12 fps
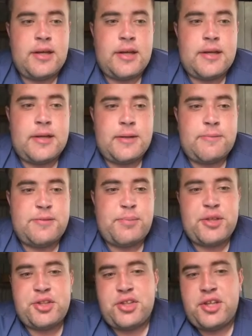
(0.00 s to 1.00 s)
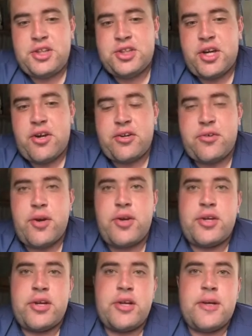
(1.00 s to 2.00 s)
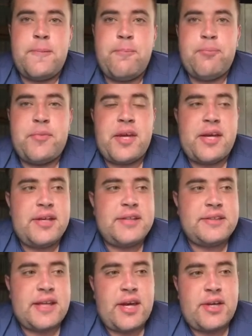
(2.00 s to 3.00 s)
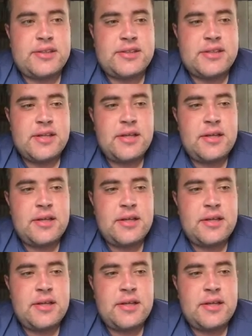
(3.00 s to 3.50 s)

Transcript: especially Jared Croker. He is out.